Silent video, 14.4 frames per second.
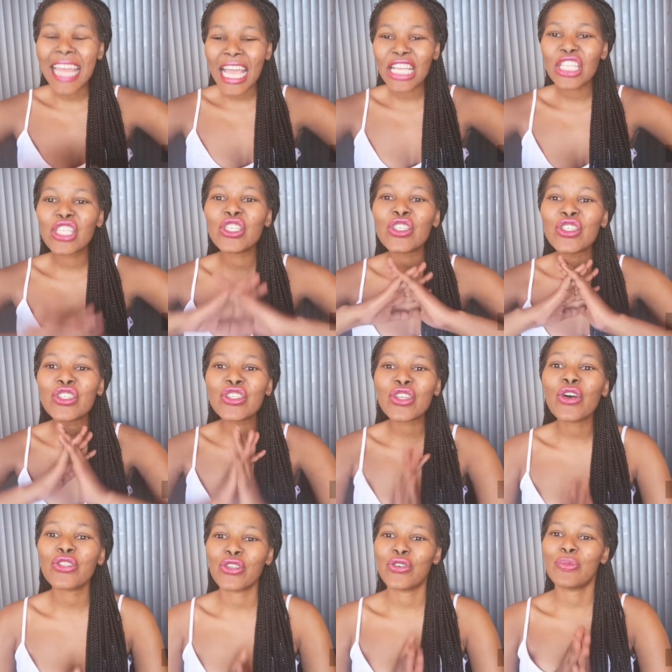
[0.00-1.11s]
Thank you
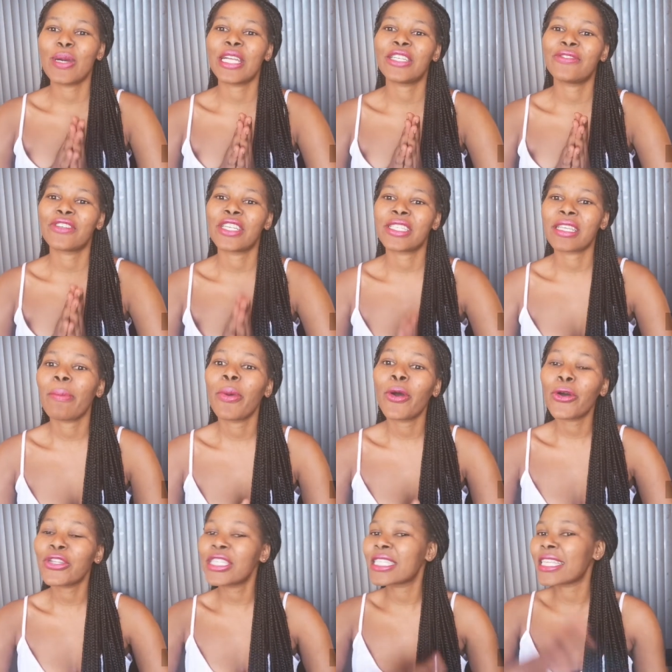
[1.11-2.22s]
so, so much for the
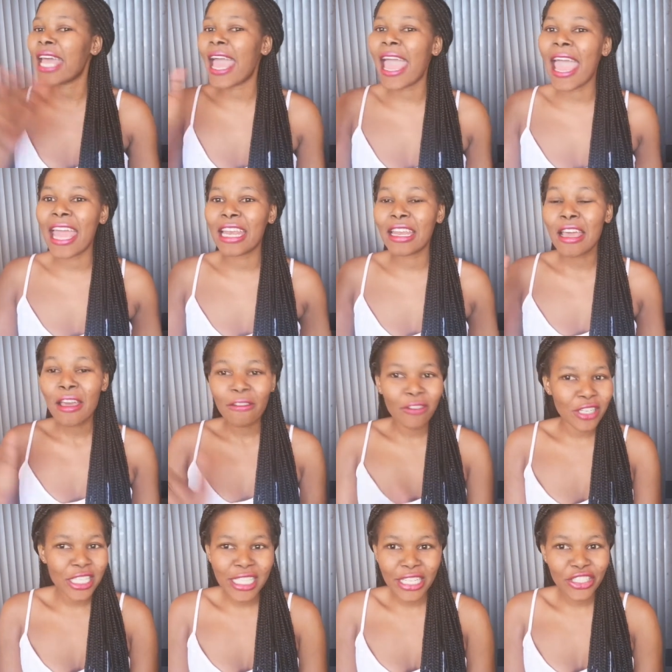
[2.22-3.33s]
support and
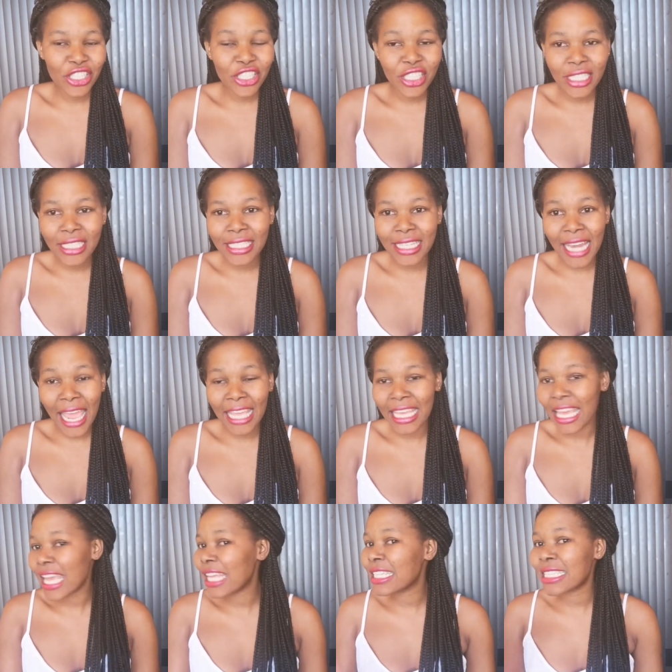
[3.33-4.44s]
for the suggestions that I
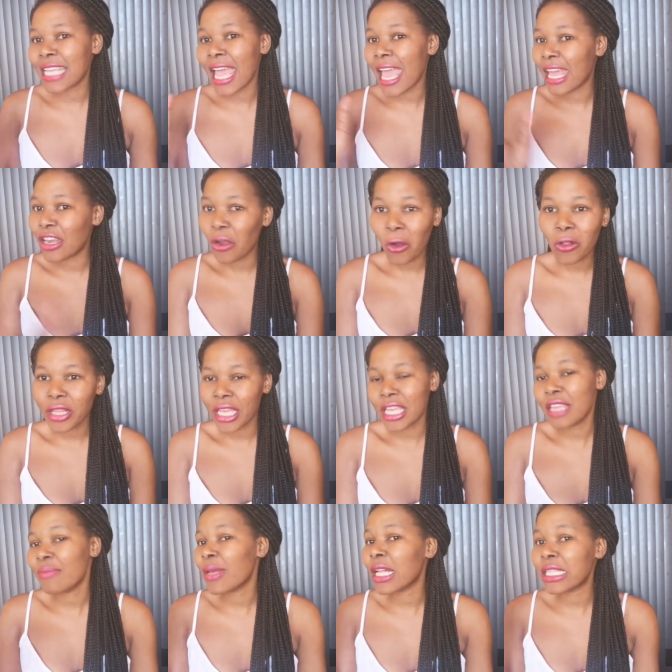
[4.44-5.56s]
get and all the
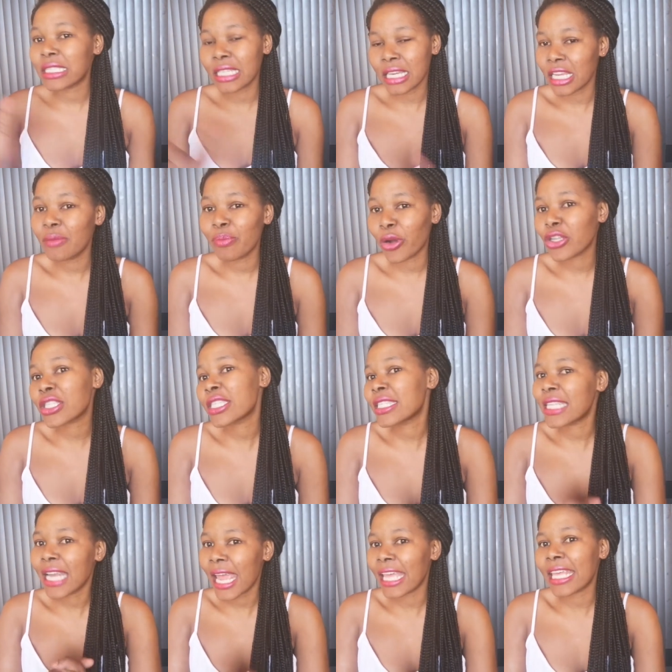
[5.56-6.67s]
emails and
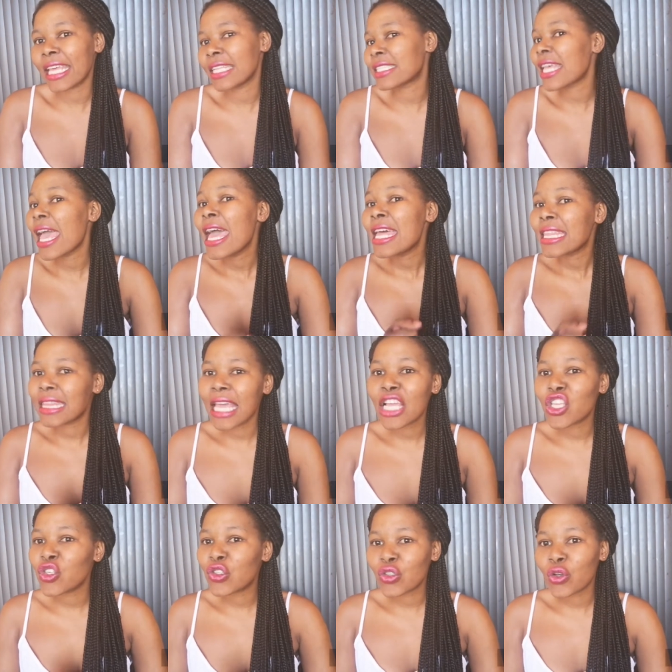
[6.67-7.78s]
inboxes that I get.
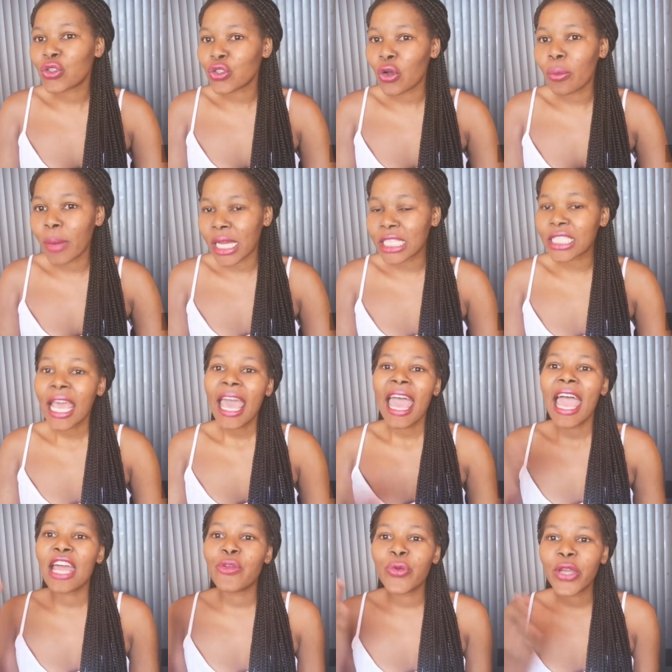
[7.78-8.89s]
Thank you so, so much.
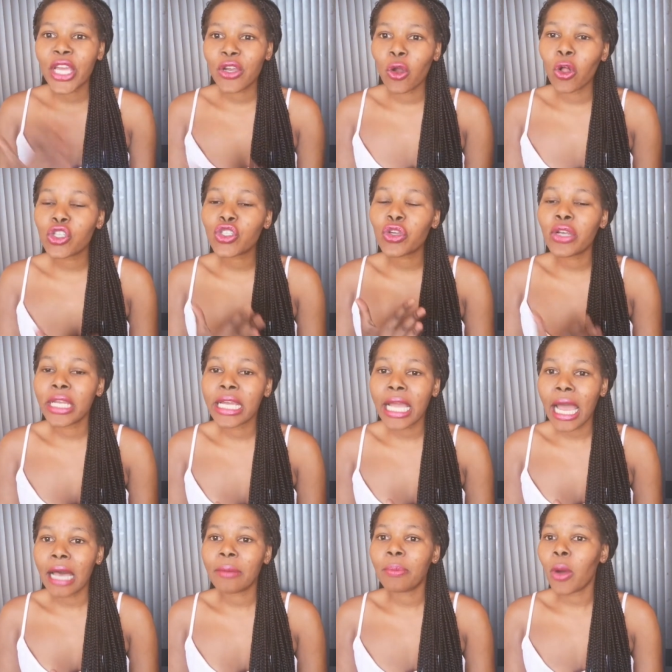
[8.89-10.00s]
And we can also
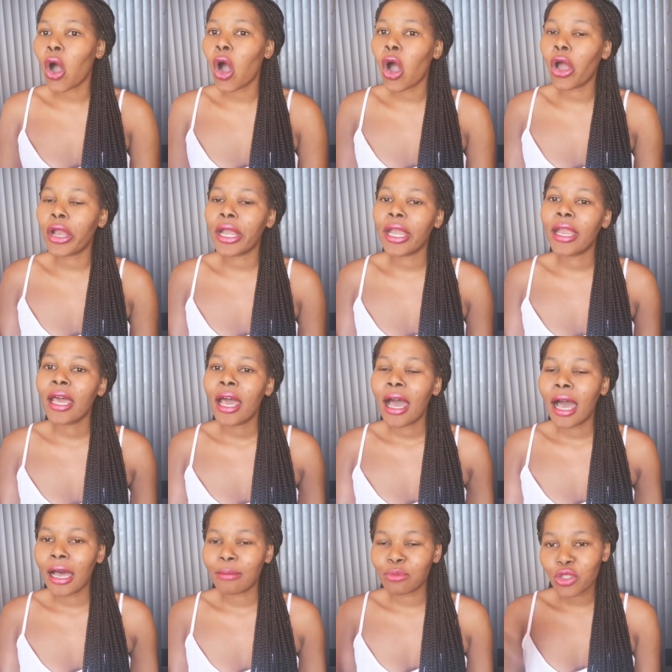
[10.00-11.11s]
link up on
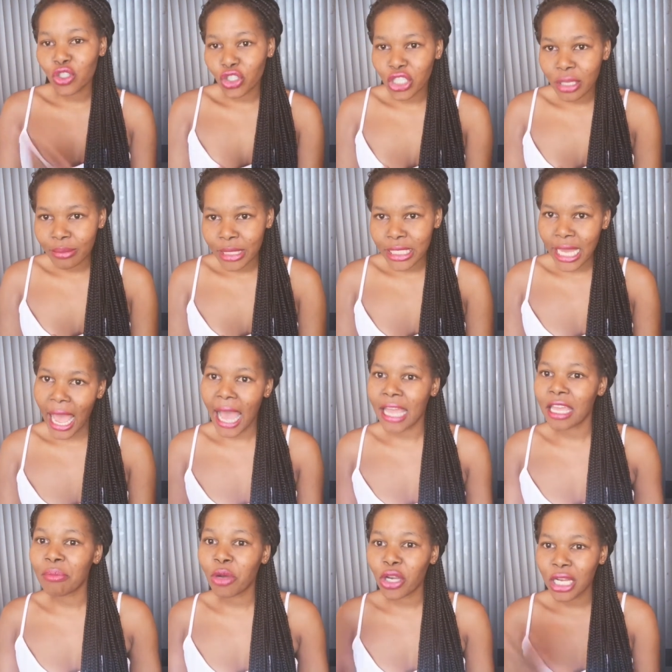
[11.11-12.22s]
um, social media. I
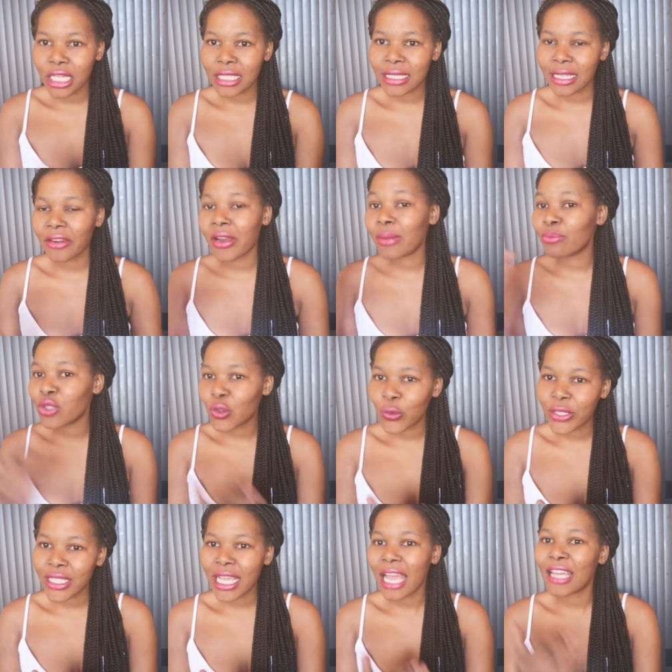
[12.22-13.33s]
am on Instagram,
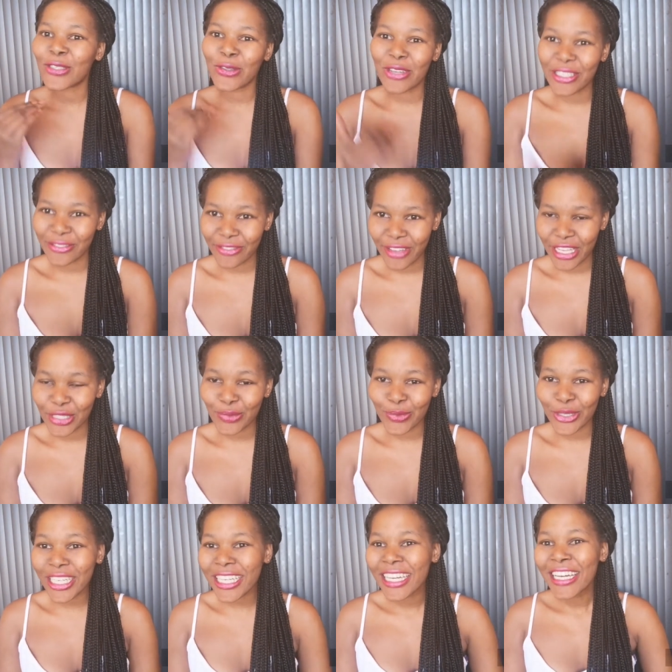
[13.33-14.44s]
Twitter, as well as
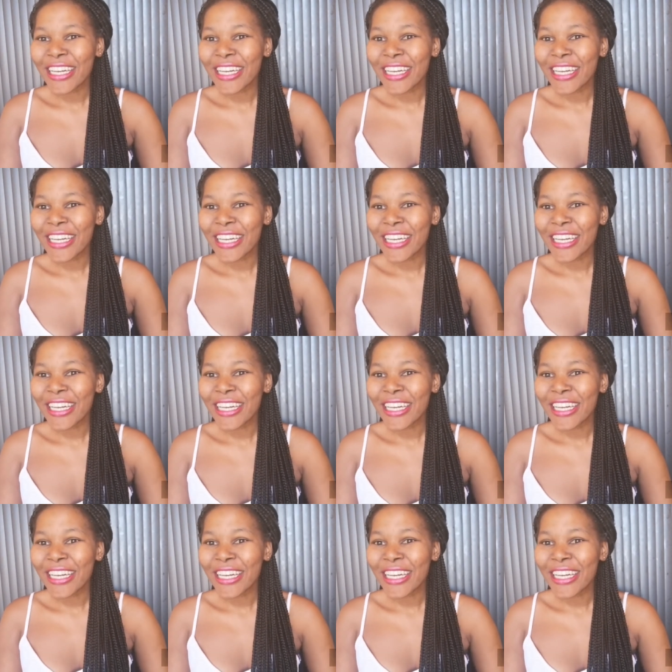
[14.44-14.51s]
Facebook.